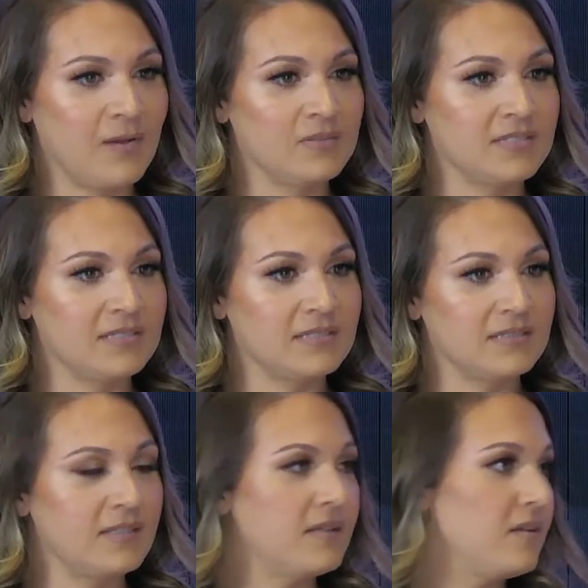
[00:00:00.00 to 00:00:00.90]
was,
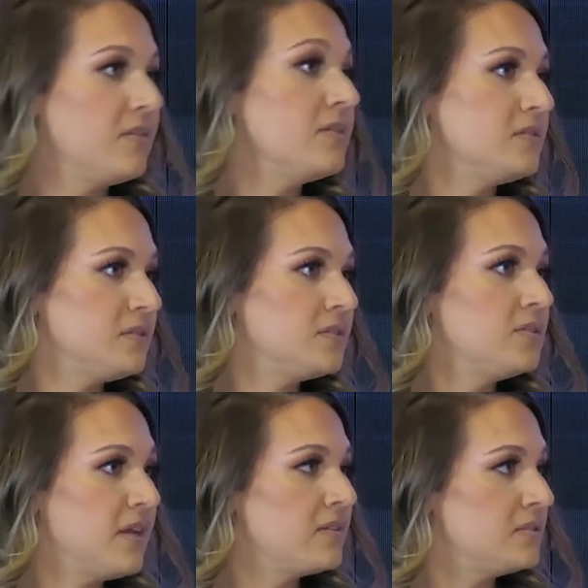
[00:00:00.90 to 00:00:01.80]
the
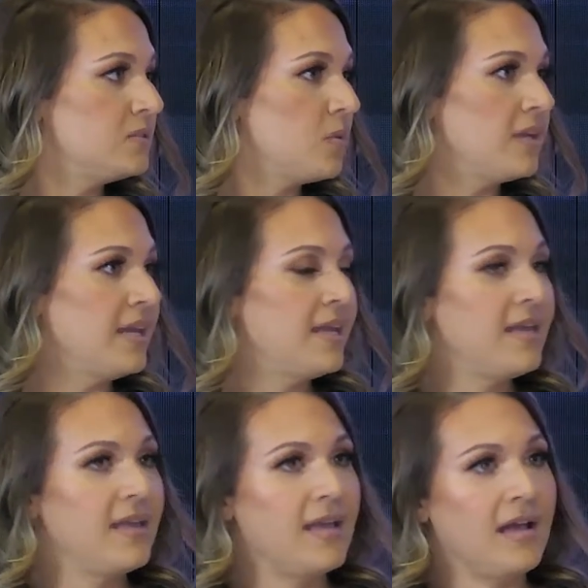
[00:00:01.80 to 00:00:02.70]
2020,
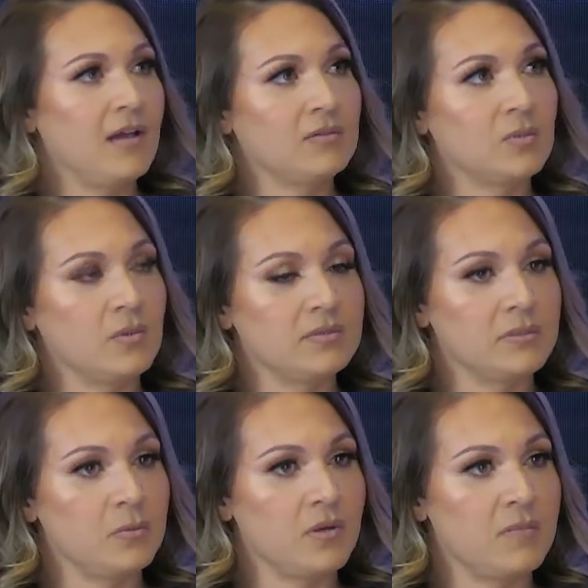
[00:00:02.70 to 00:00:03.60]
I was going
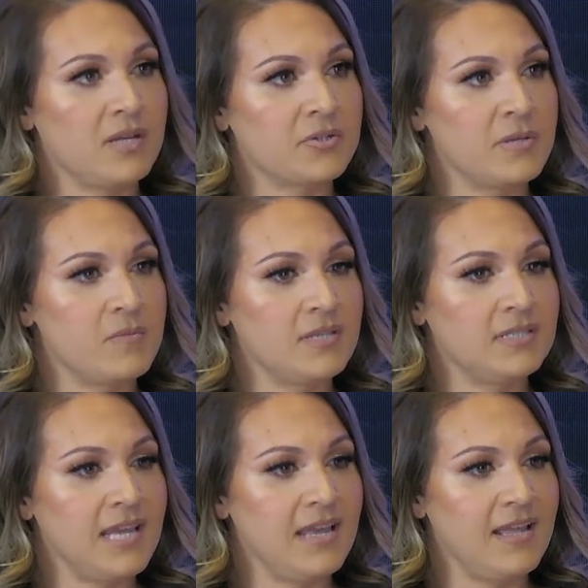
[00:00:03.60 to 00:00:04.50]
through one of my treatments,
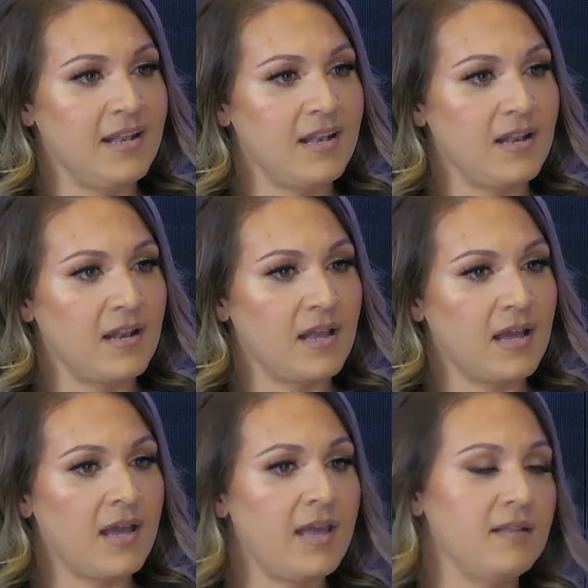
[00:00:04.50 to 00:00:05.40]
and
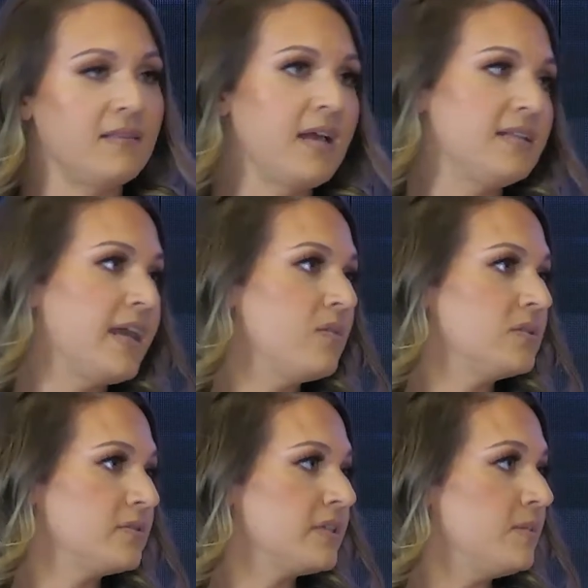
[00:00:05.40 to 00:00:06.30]
that day
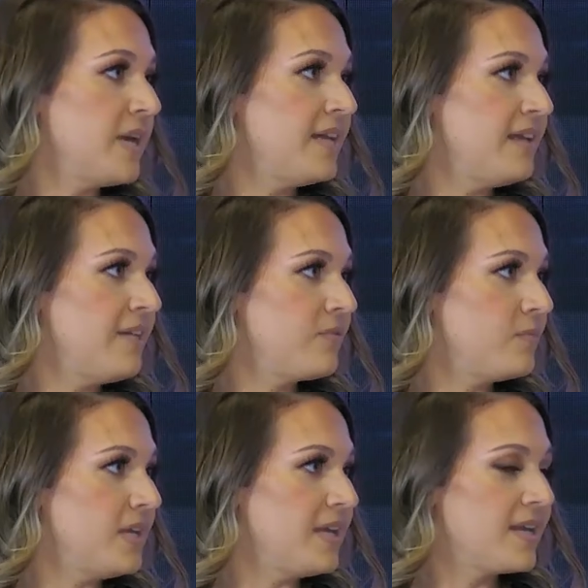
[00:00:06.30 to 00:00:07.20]
was a really bad day for
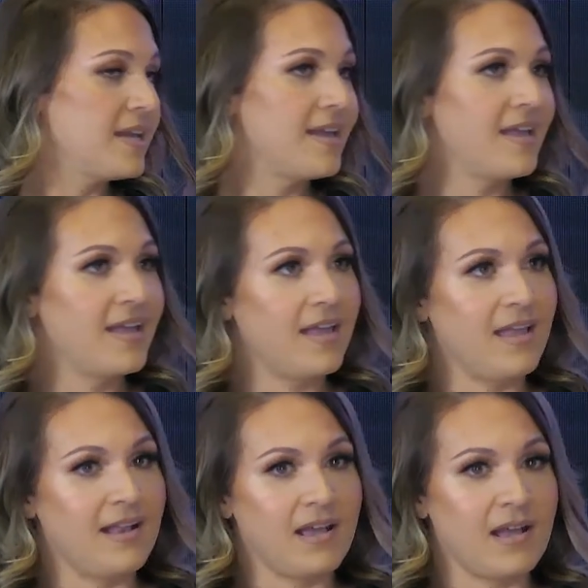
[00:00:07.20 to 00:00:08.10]
me.
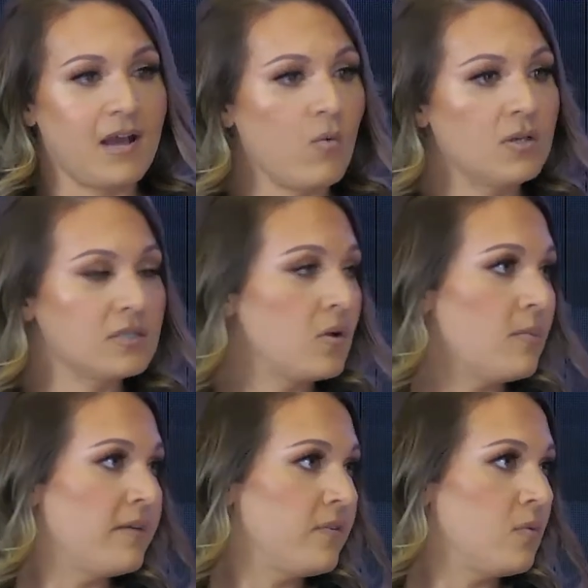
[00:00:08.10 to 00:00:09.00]
And I wasn't on
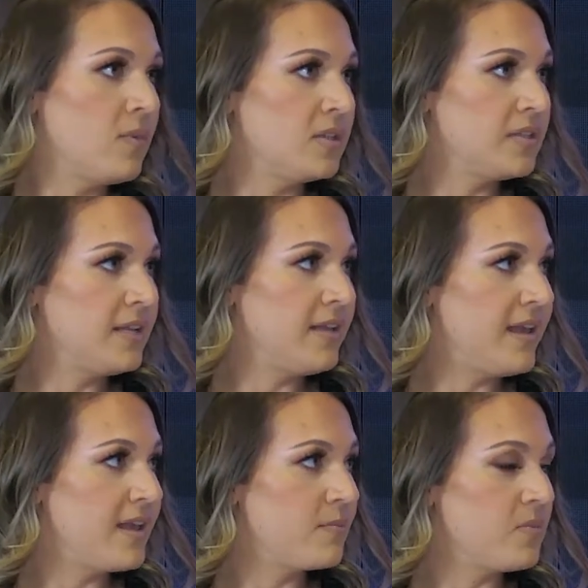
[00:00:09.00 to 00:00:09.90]
my phone much that
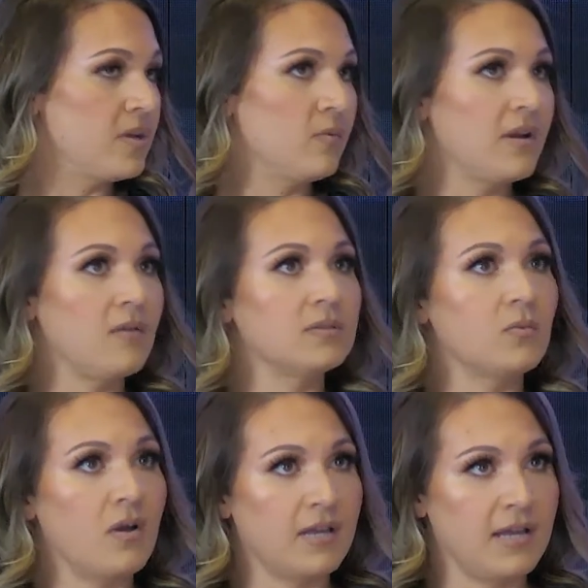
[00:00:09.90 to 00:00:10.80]
day, but when I was
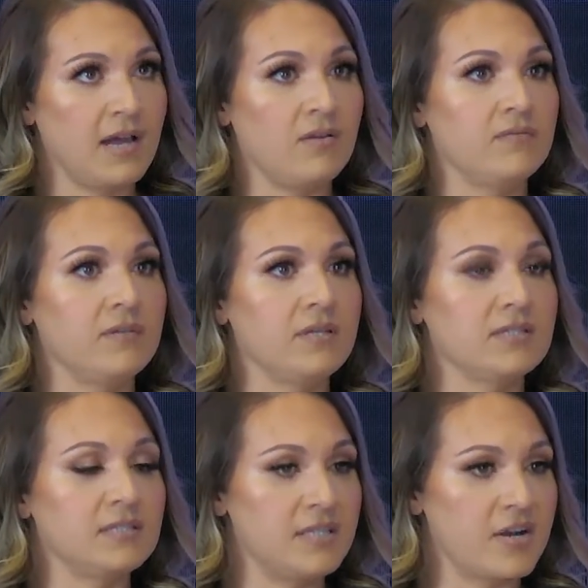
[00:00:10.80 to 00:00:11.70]
walking out of
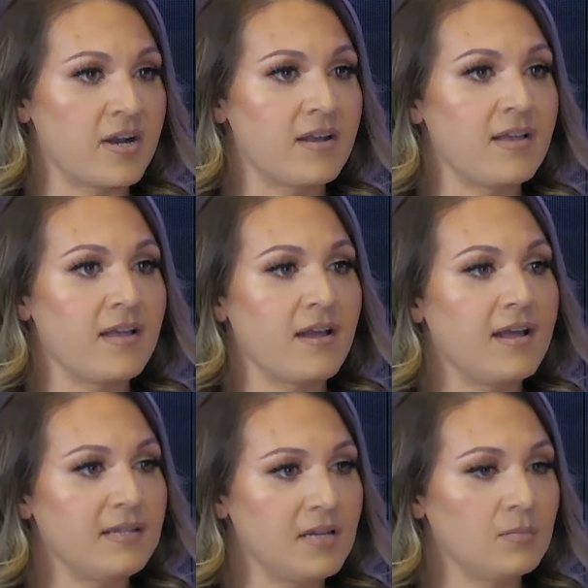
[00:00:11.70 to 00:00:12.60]
the center,
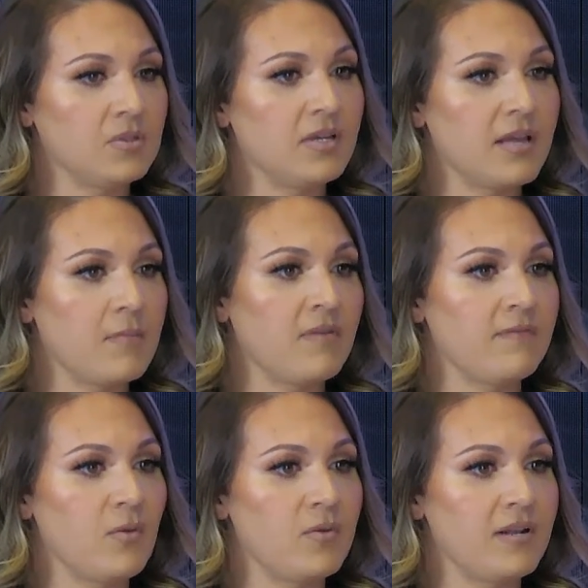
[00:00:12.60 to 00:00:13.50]
I ended up looking at my
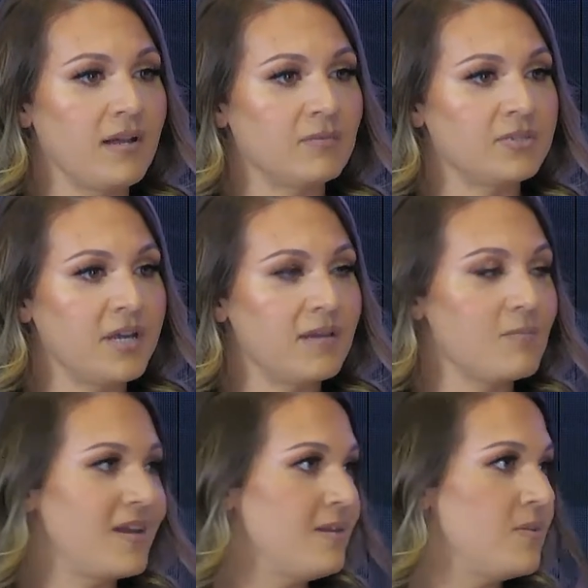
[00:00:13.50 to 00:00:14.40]
phone and I was checking
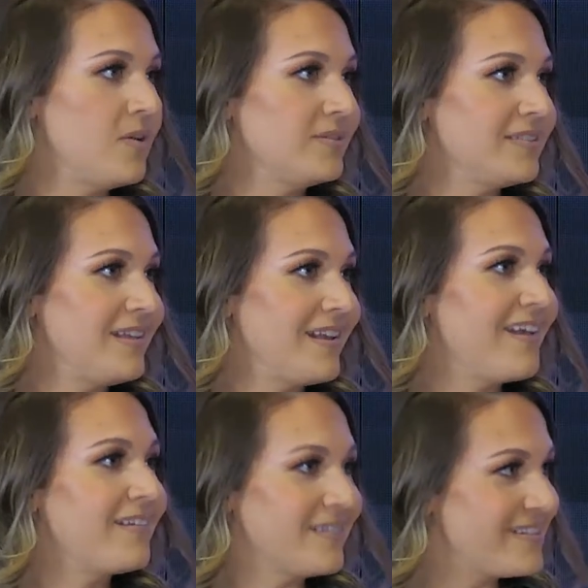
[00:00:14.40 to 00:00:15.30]
my emails, and I
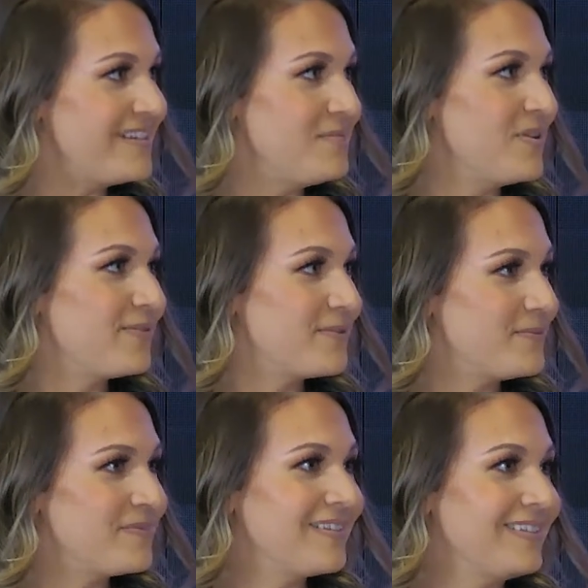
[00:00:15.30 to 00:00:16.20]
had an email
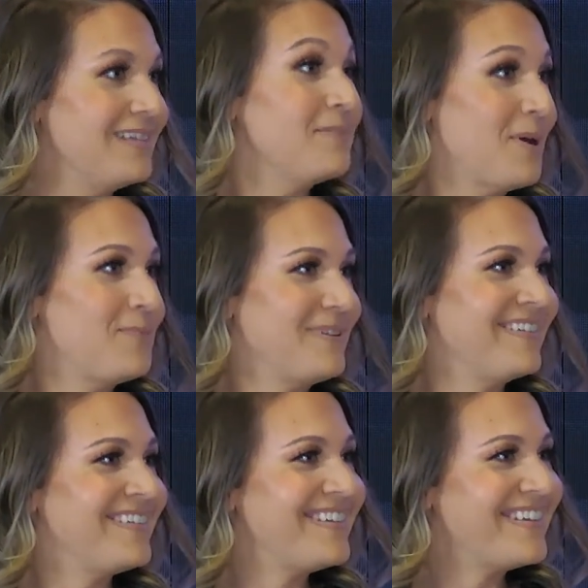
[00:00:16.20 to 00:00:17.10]
from Alina
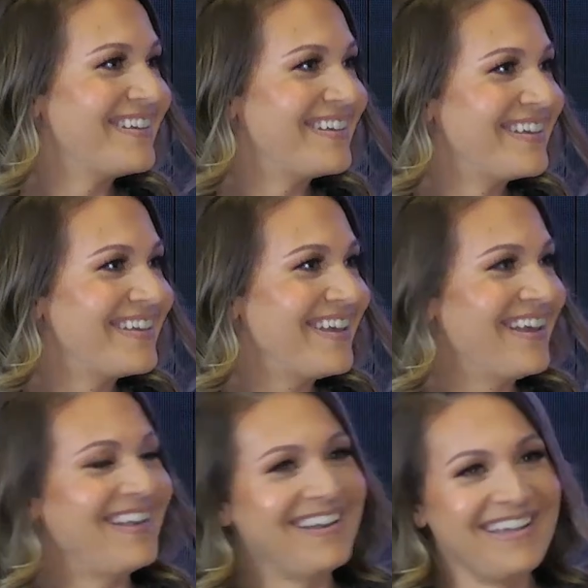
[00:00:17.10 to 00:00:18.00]
Popa. Oh. And